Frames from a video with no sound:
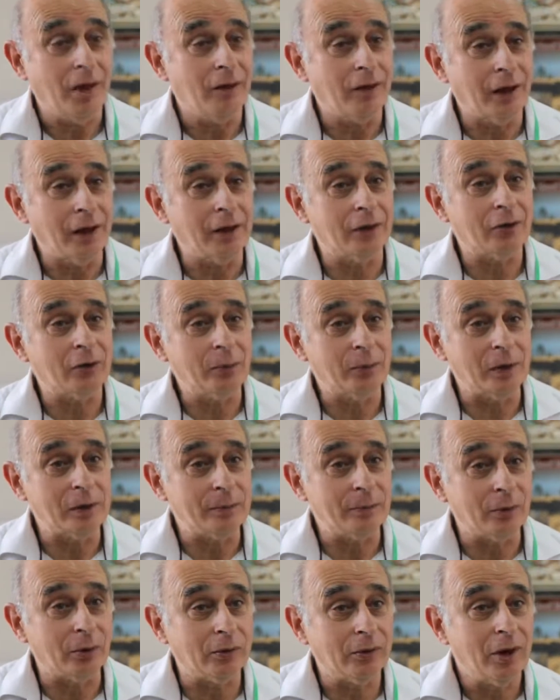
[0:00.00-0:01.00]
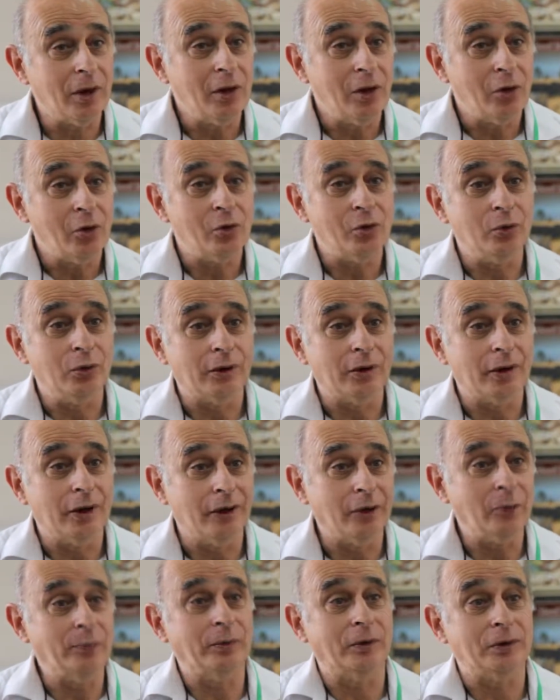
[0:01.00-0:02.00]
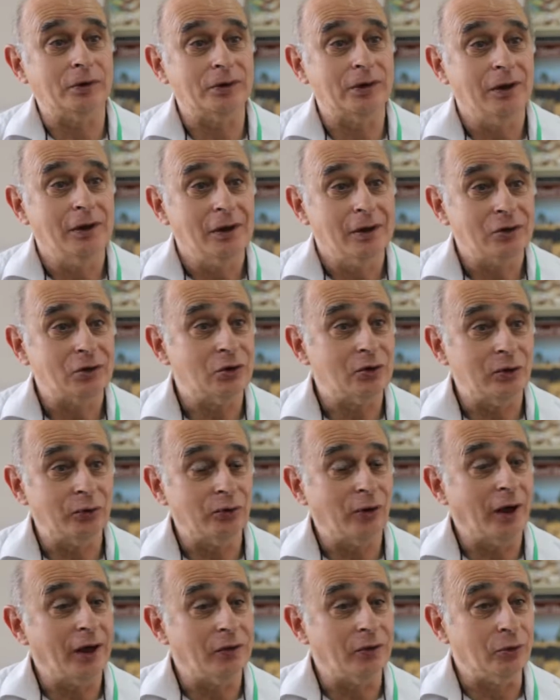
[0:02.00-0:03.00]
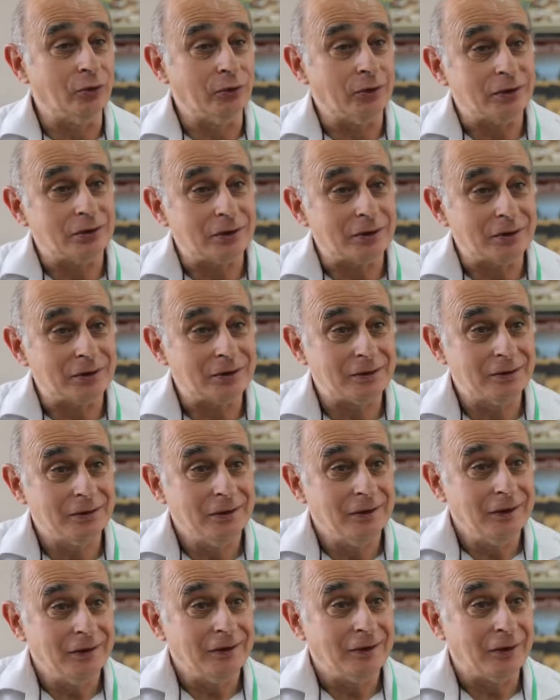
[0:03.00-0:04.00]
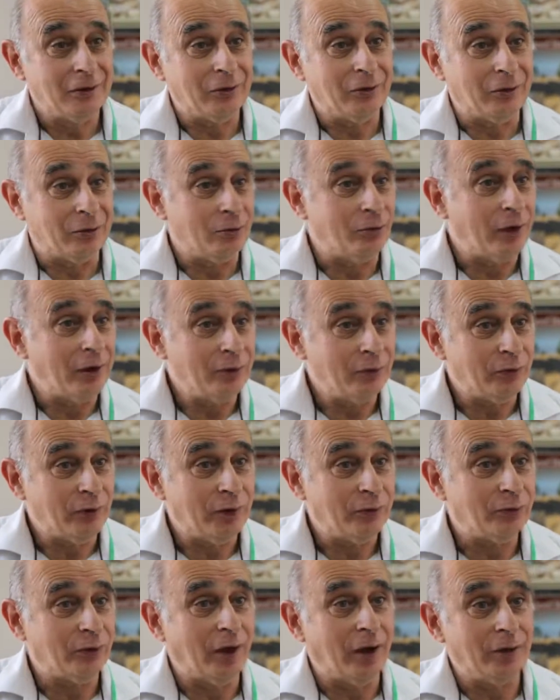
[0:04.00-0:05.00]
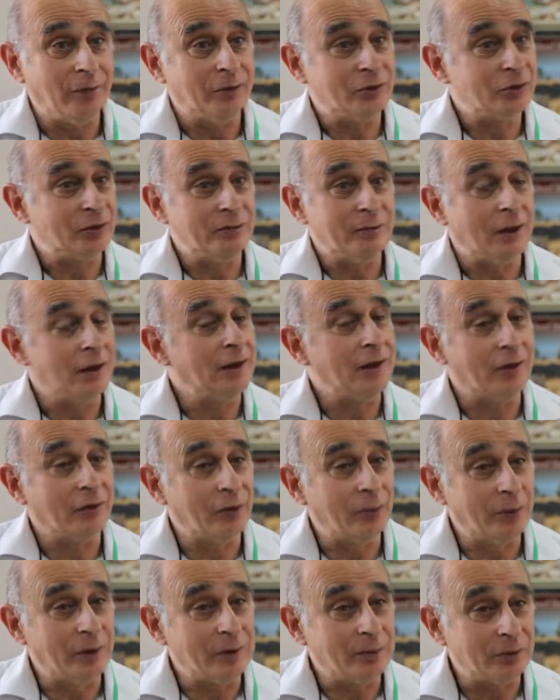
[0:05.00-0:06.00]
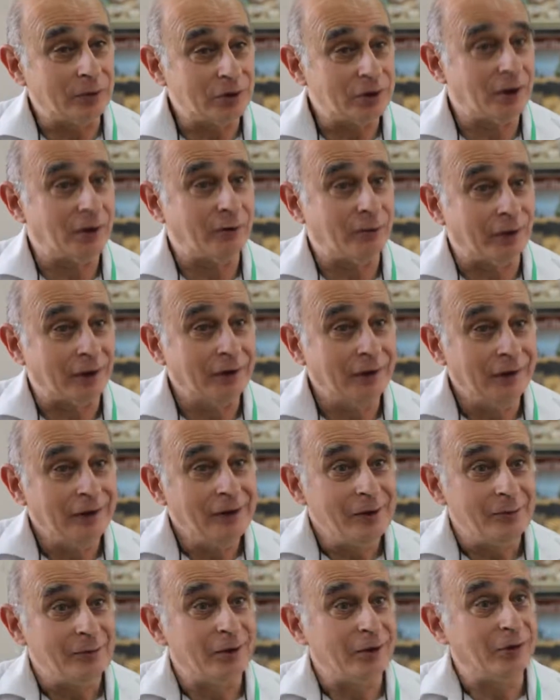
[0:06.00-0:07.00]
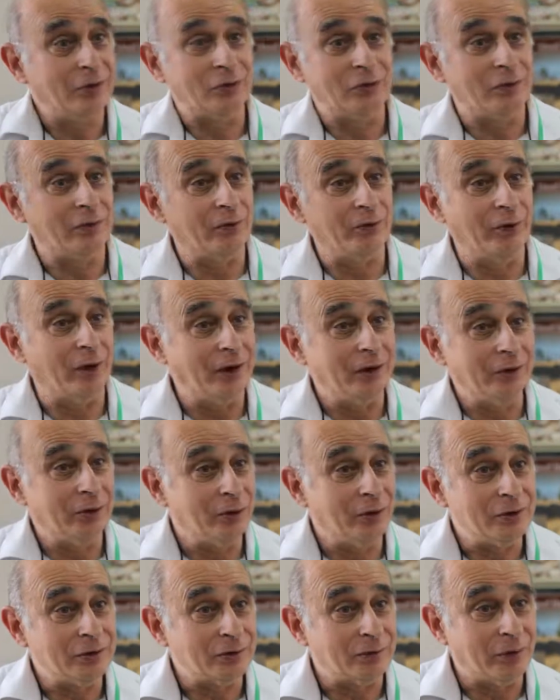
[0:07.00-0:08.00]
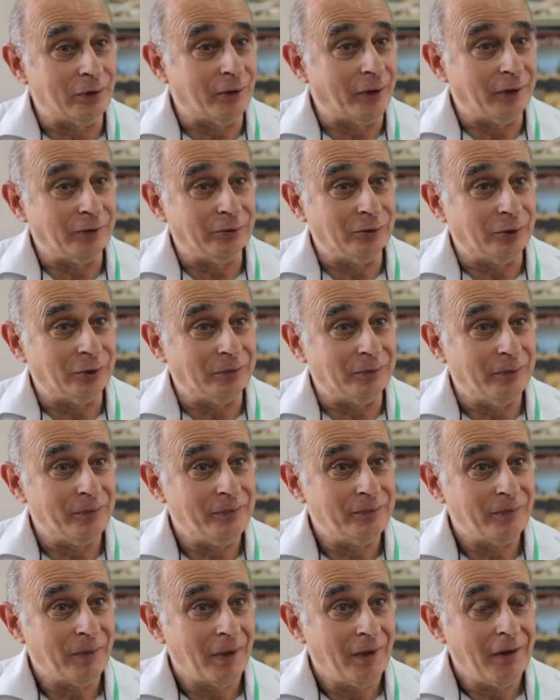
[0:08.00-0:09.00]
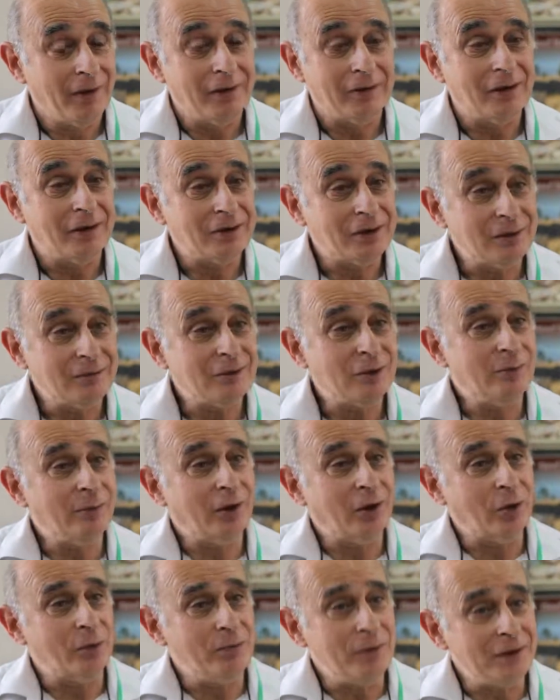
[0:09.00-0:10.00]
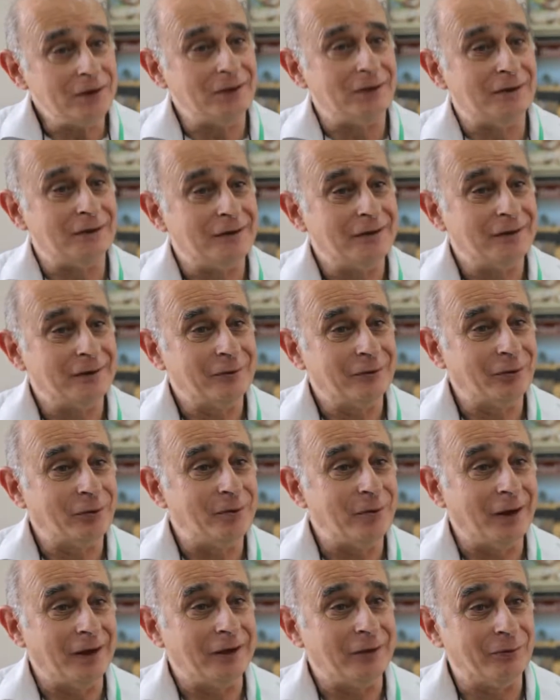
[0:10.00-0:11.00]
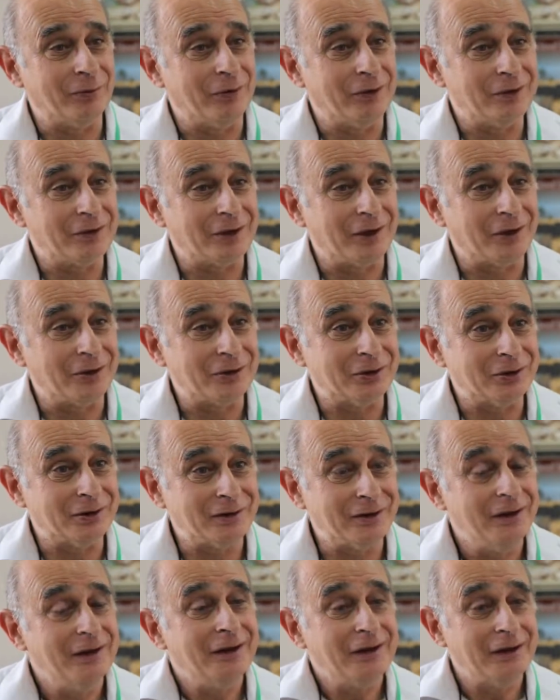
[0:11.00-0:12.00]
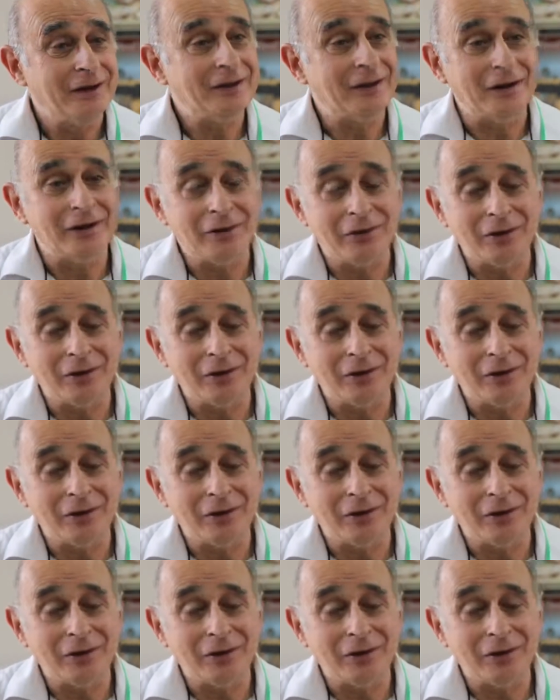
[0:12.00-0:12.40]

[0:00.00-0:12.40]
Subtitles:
They are the people who can help us to define the risks that rain-fed farmers and many other people suffer because of the vagaries of the rainfall. They seem to be omitted from many of the discussions, and I